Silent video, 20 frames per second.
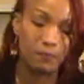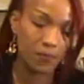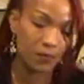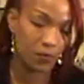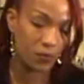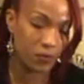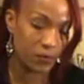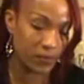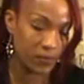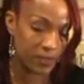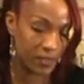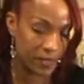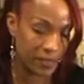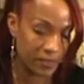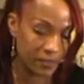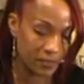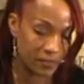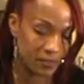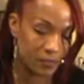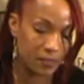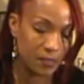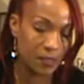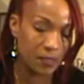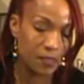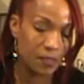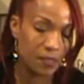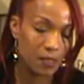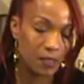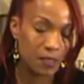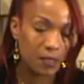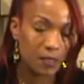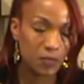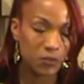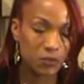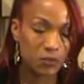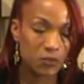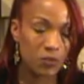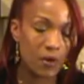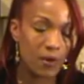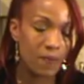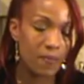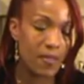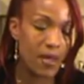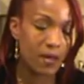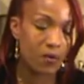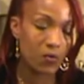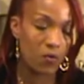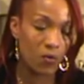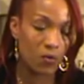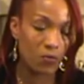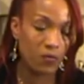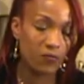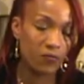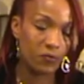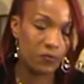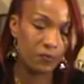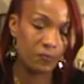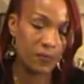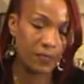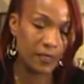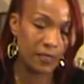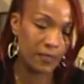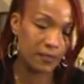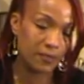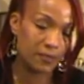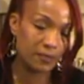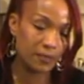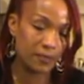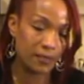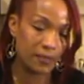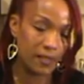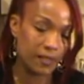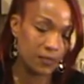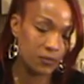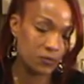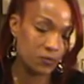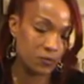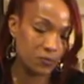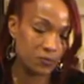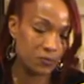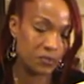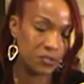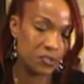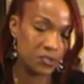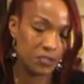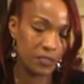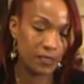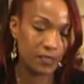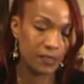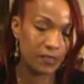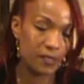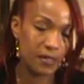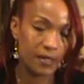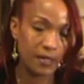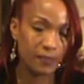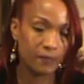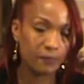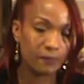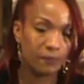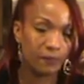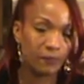me organized, so I'm not all over the place, and I do appreciate that.